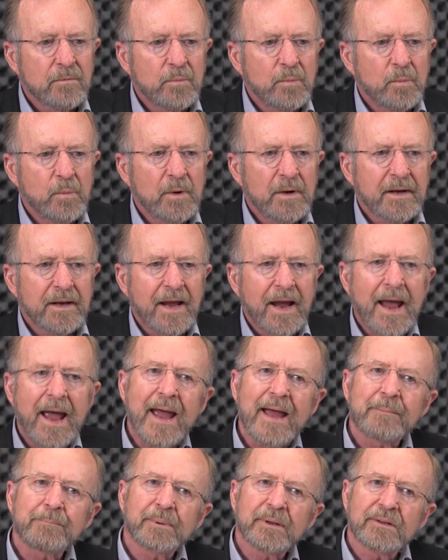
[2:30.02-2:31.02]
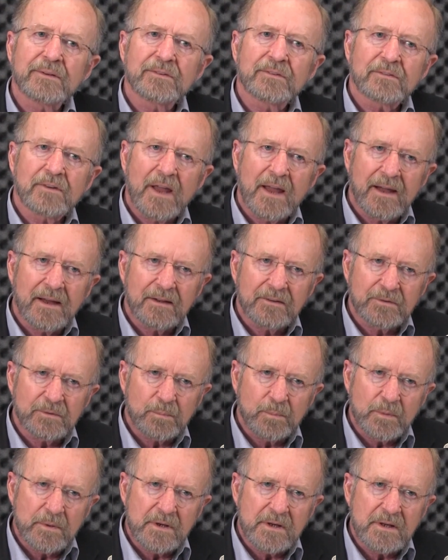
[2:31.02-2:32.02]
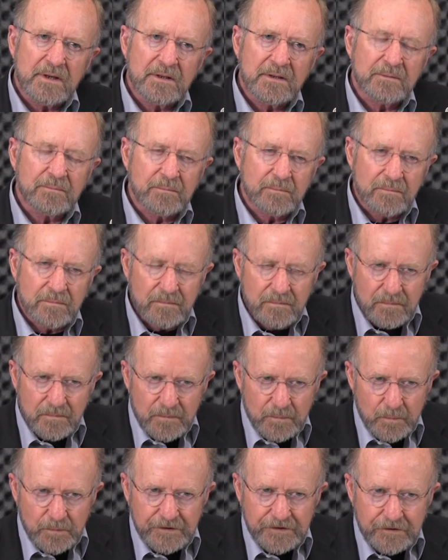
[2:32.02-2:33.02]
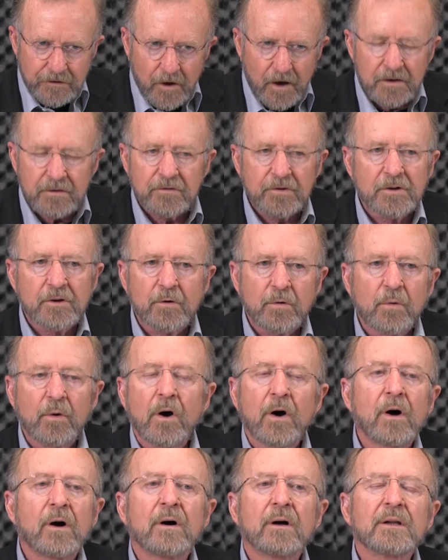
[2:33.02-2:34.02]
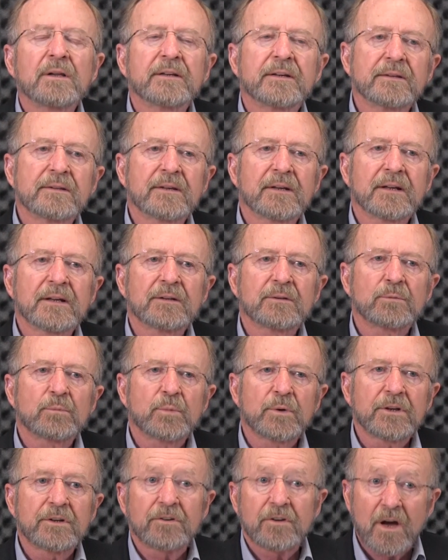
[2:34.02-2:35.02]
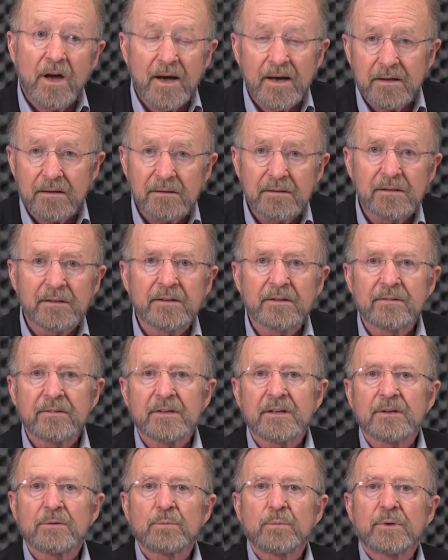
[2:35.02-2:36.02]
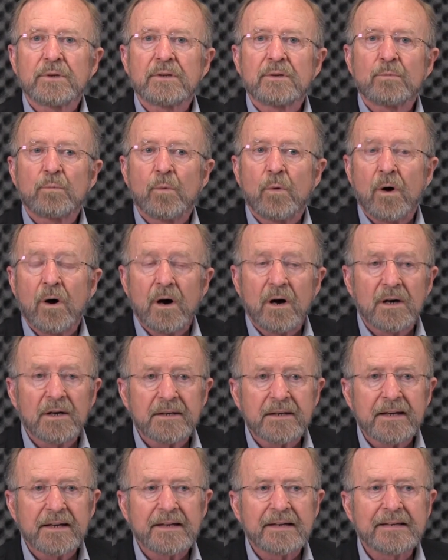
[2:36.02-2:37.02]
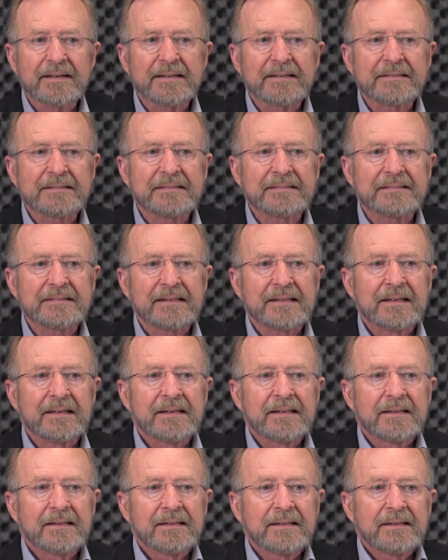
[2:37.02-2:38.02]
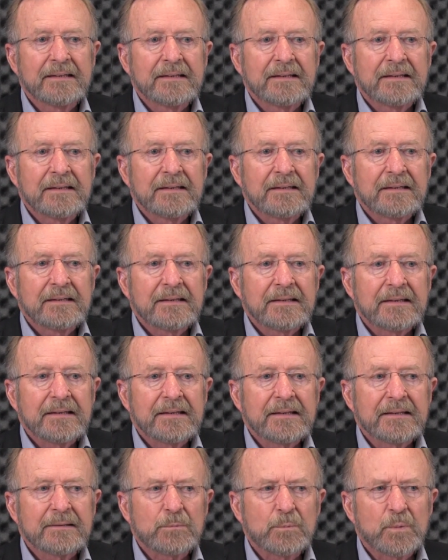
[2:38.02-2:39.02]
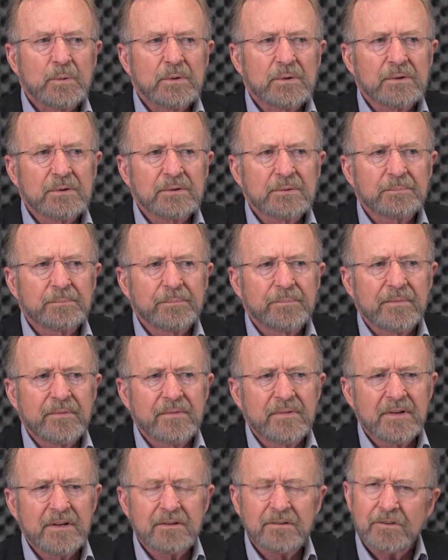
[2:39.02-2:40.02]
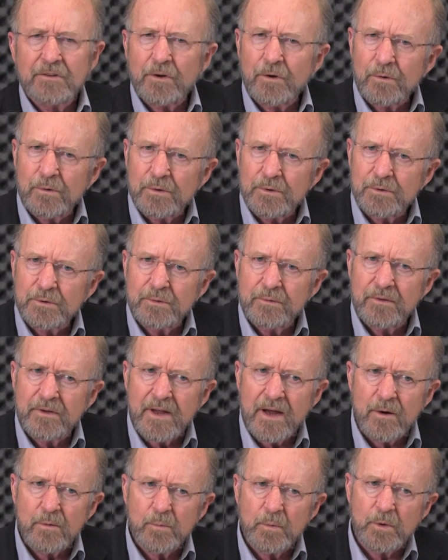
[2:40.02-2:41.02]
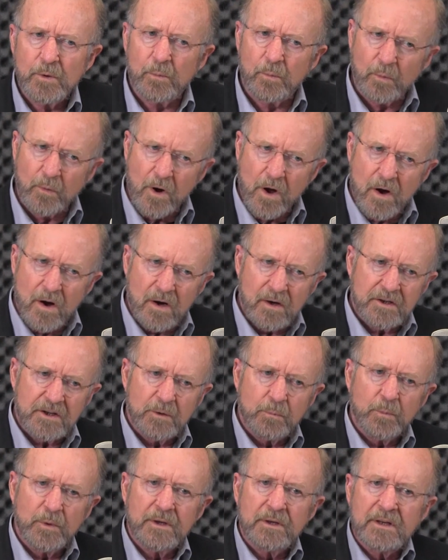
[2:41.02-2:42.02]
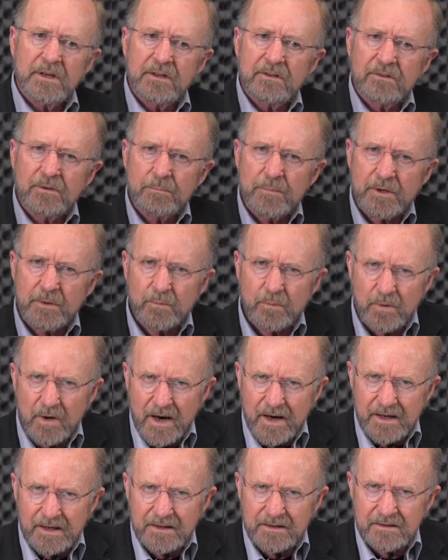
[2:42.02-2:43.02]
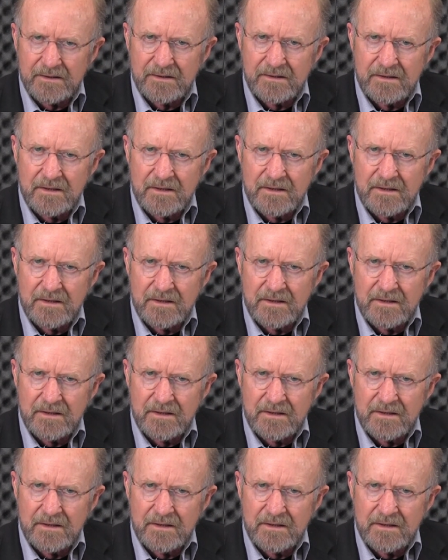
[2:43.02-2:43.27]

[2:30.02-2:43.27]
What happens as we start to crawl, and then we toddle, and then we walk, and we're then told that we're wrong and we need to be right.